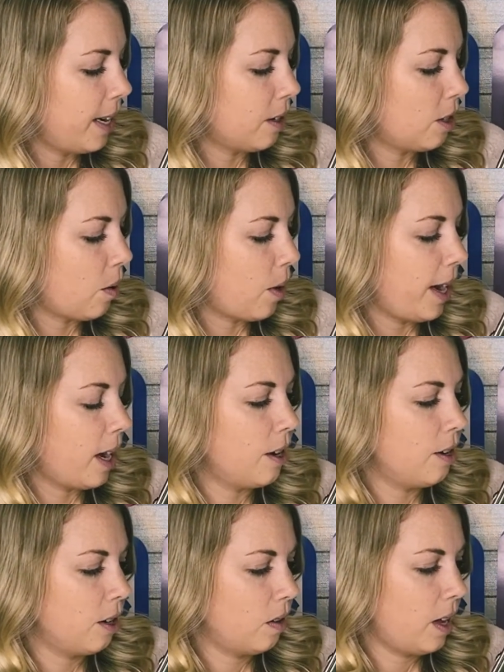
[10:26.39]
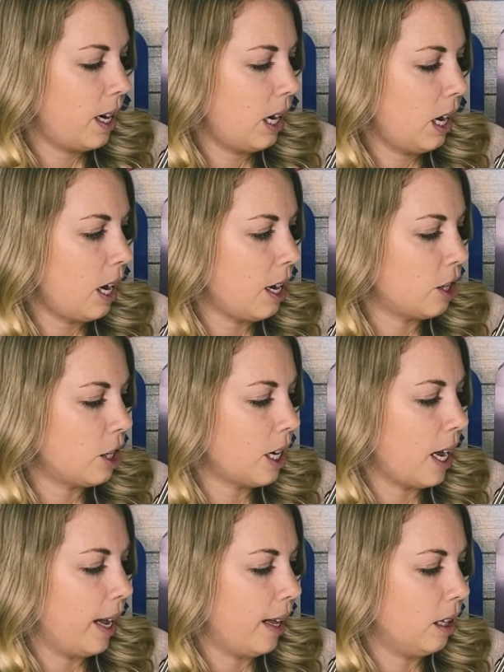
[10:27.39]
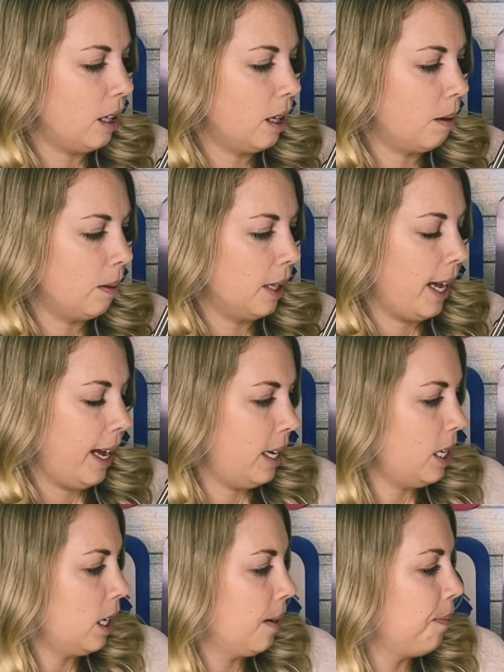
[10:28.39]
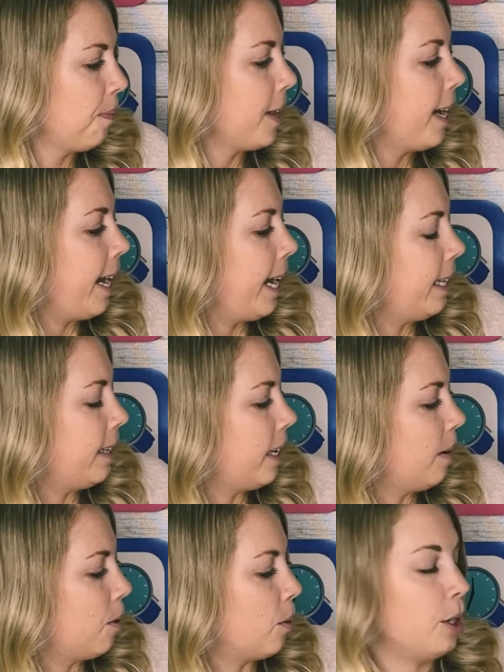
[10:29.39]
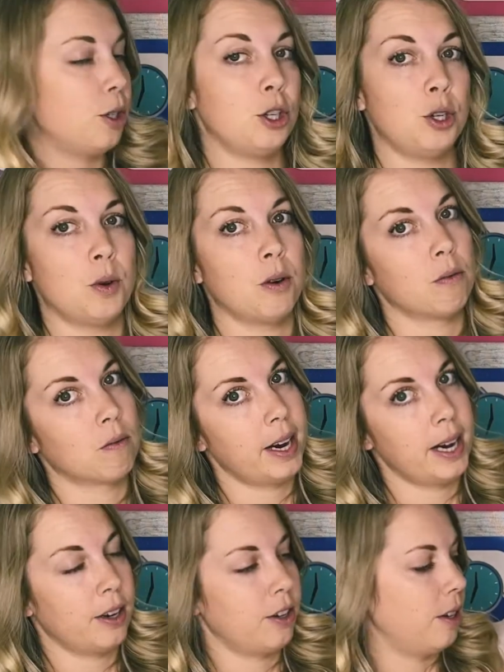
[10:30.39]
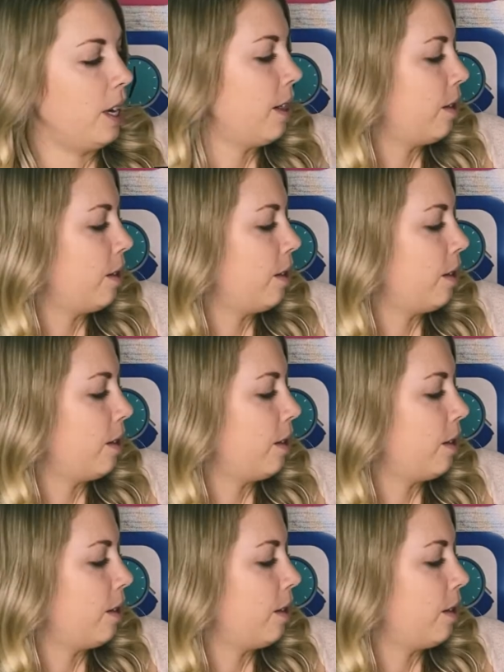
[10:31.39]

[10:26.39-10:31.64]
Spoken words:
So I underline each L blend, and then I'm going to write underneath.